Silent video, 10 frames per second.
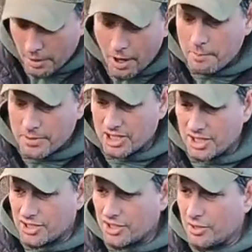
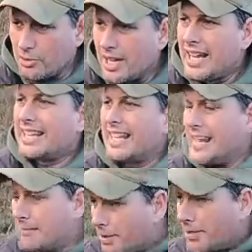purpose is to keep